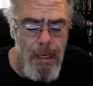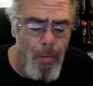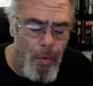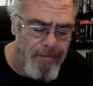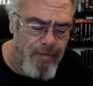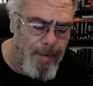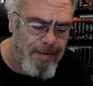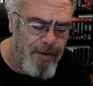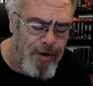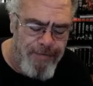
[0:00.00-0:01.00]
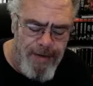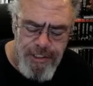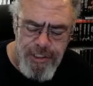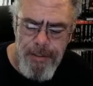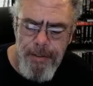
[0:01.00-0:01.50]
One of them I've already
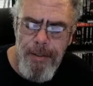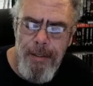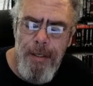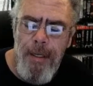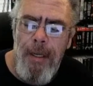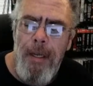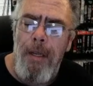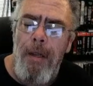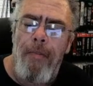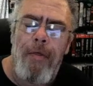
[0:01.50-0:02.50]
finished. The